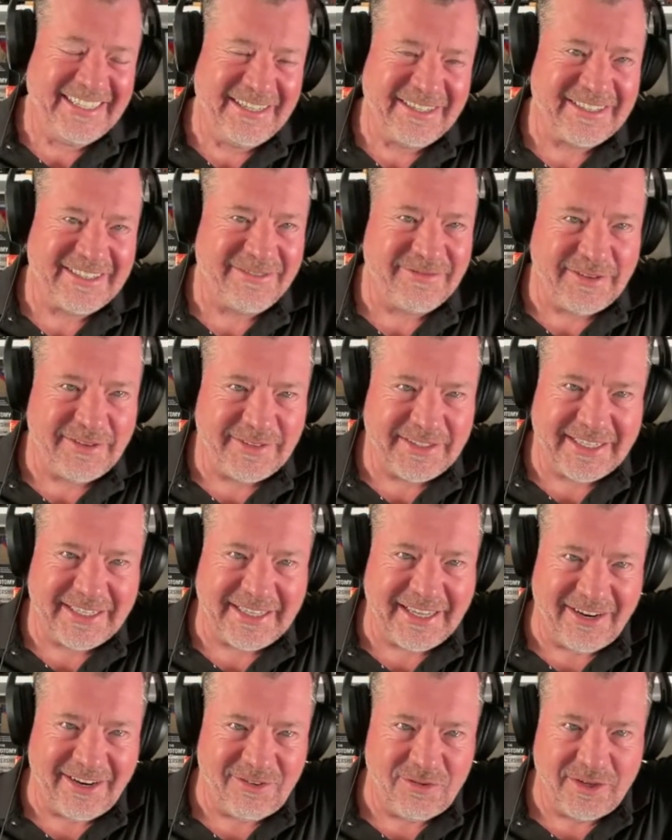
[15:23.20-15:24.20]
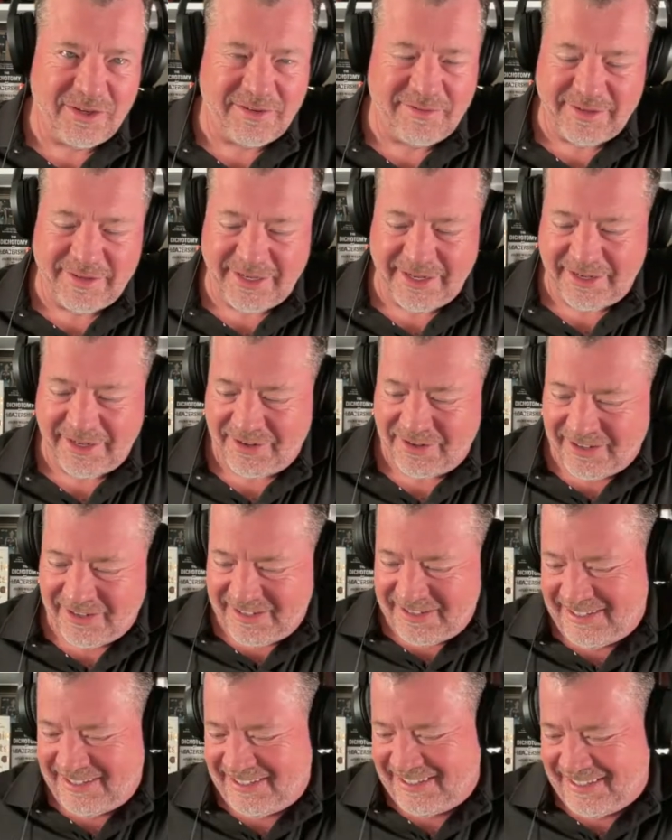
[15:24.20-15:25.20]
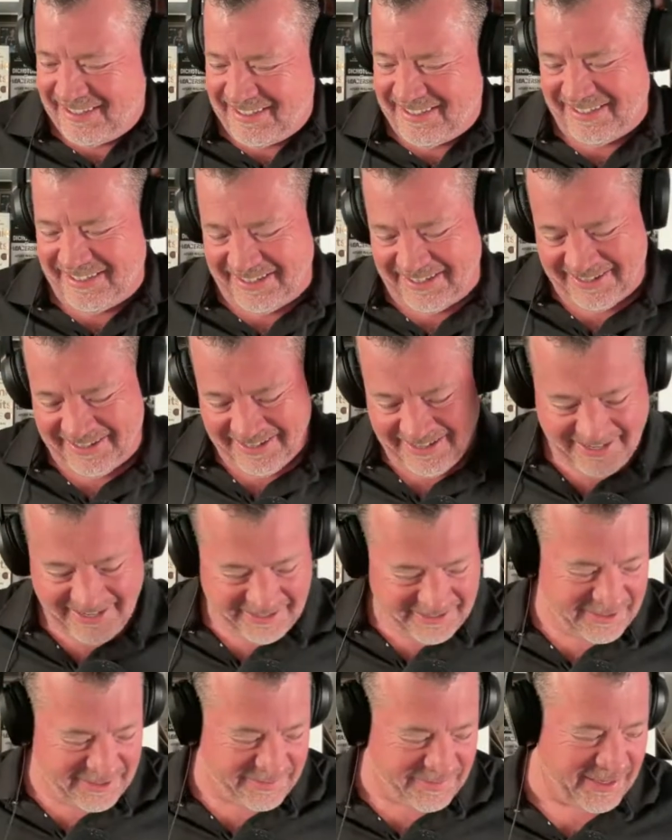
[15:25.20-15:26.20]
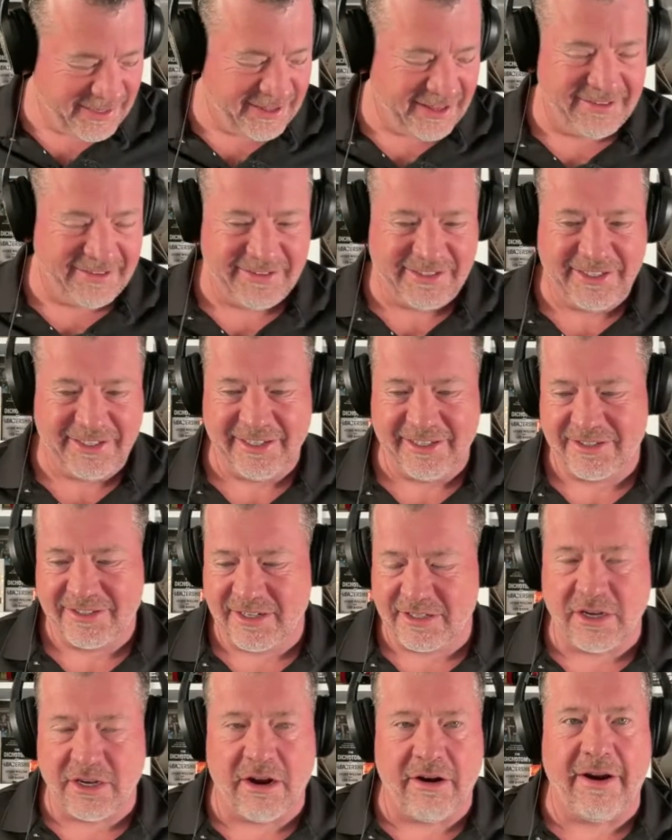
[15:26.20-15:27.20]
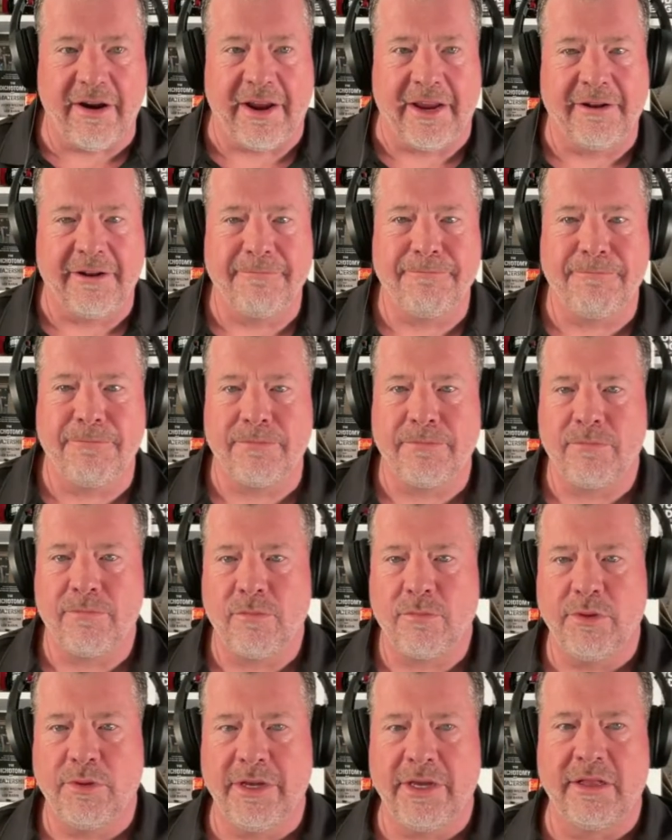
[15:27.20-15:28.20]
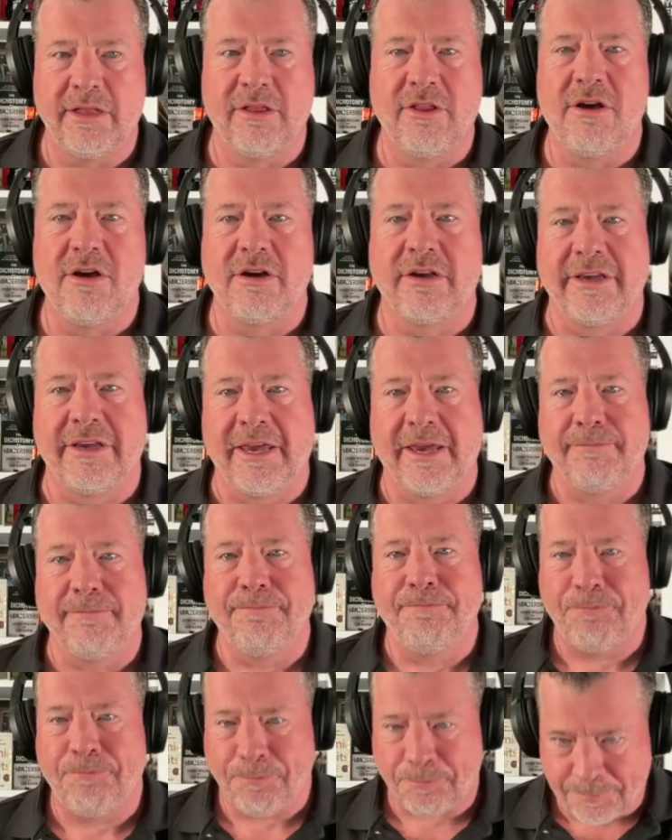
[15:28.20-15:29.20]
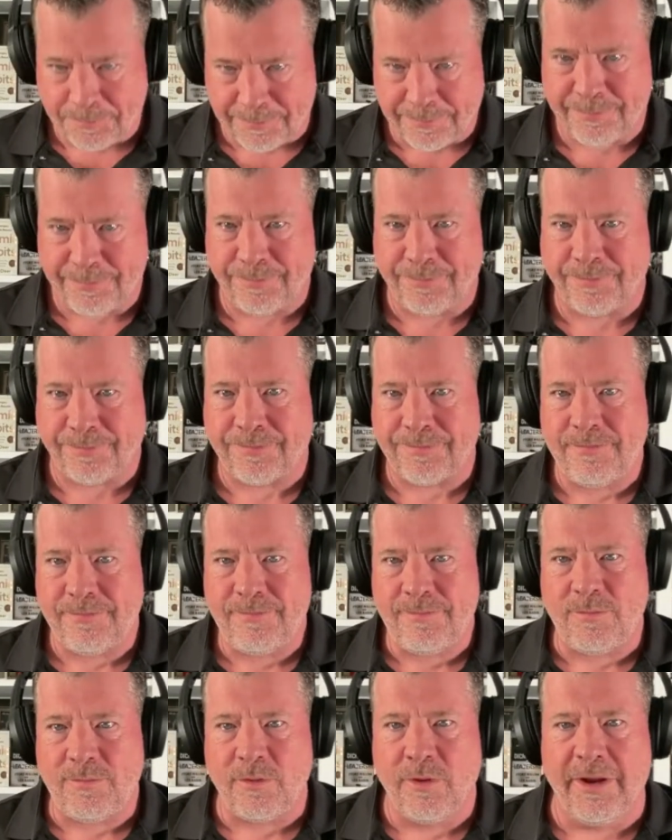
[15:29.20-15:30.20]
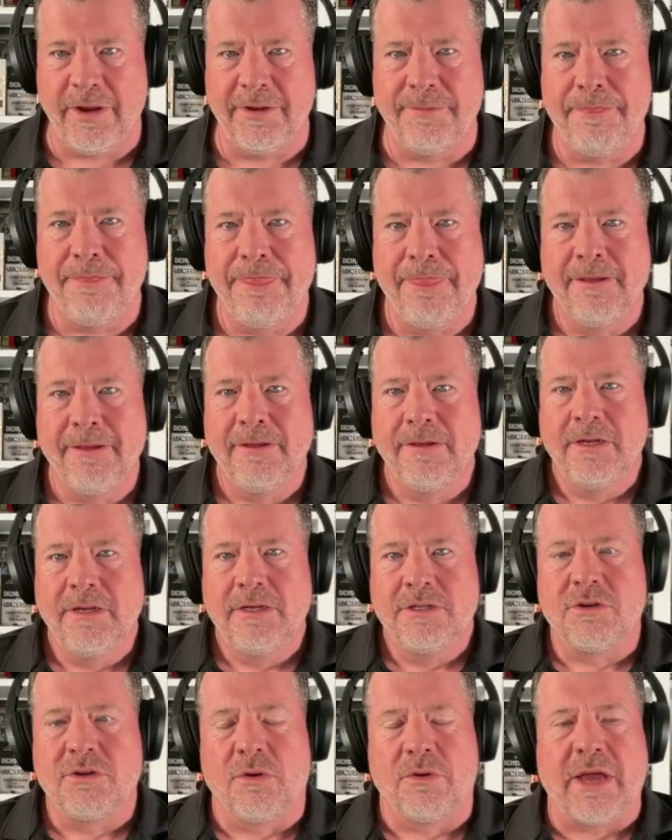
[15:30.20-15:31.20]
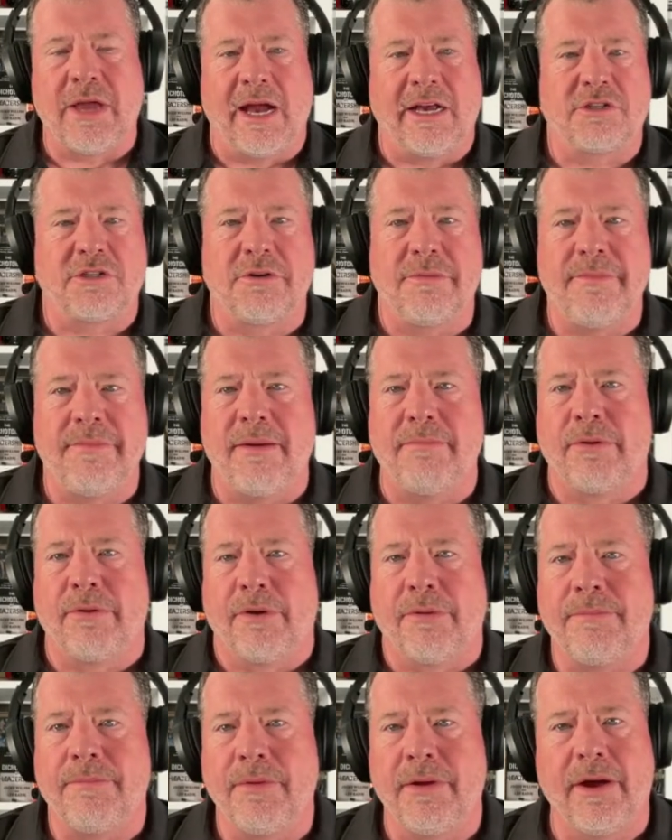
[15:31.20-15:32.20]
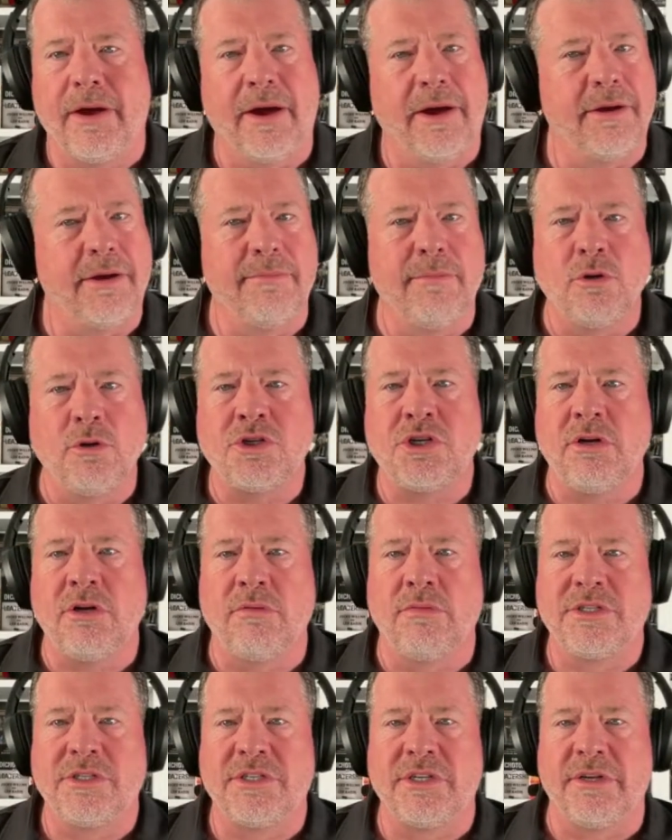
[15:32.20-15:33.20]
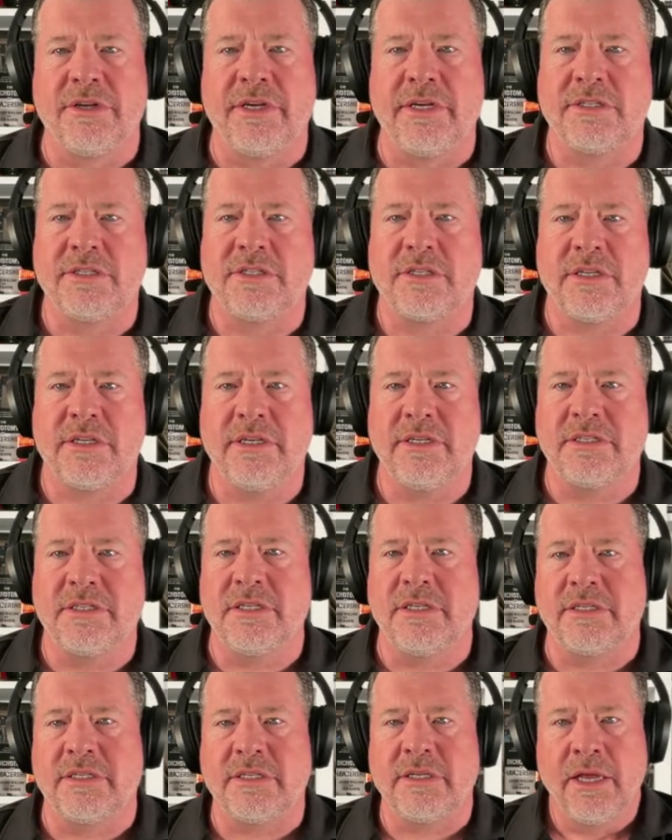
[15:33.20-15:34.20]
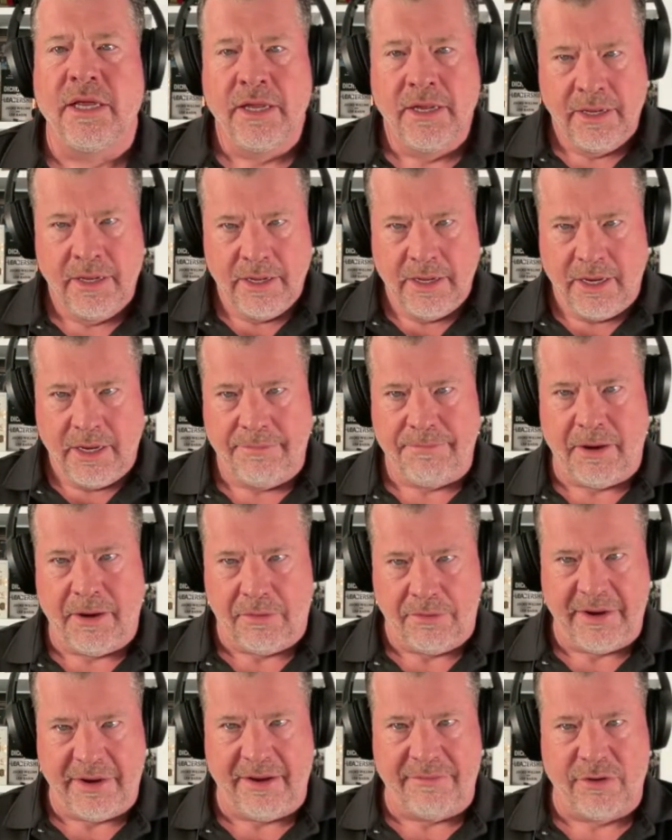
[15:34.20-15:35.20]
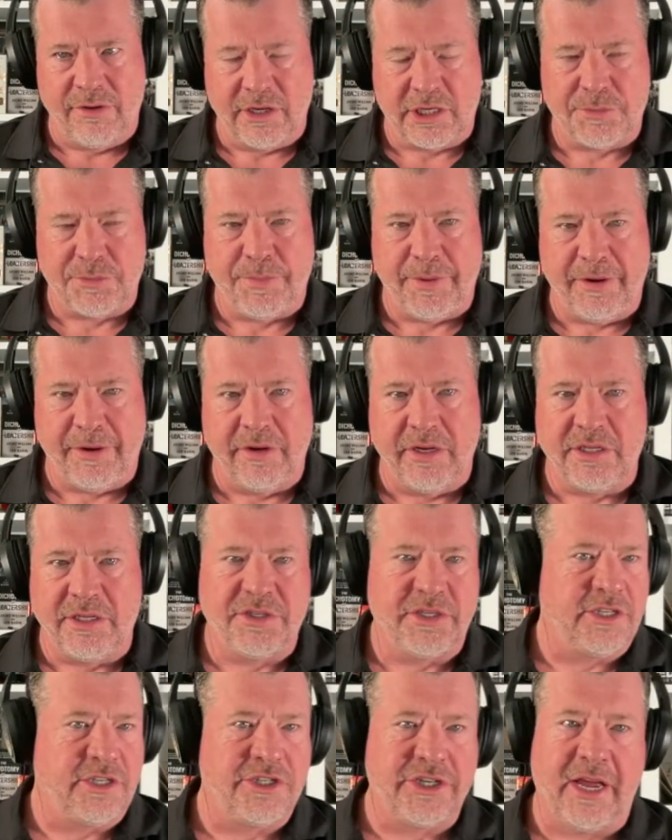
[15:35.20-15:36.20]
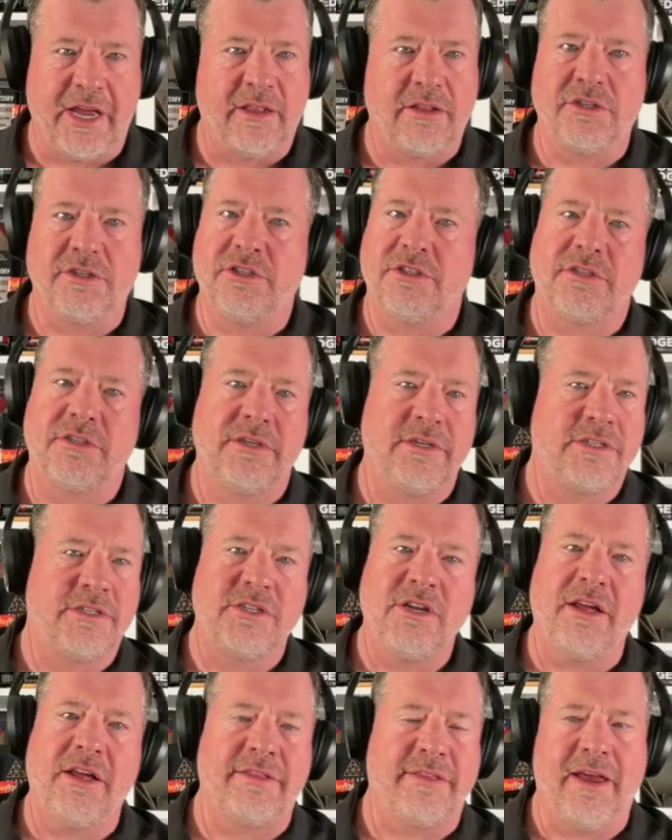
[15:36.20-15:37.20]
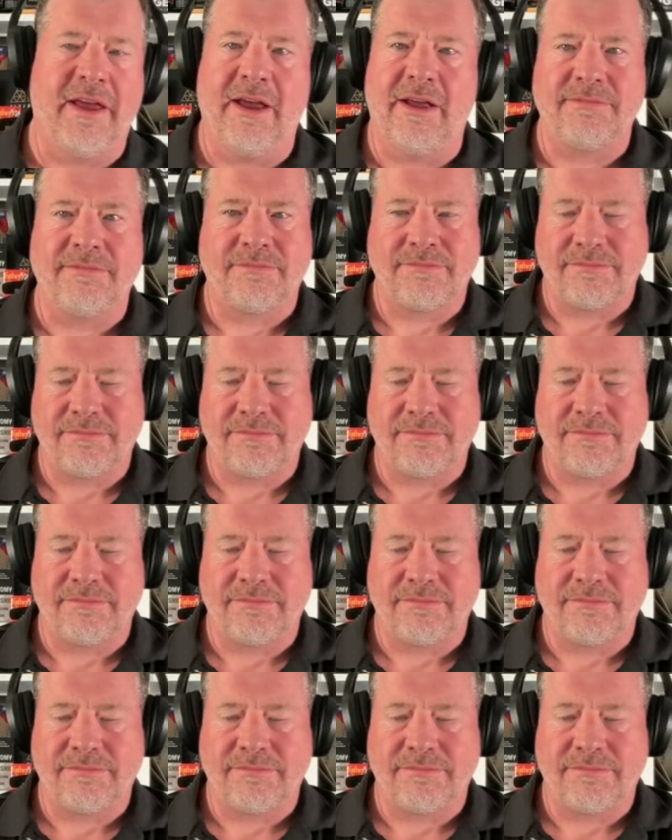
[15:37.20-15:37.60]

Some people get that on one video. Took me 11 years. It's all right. We're playing the long game, right? So, guys, remember, emotional resilience isn't about never experiencing challenges. It's not that.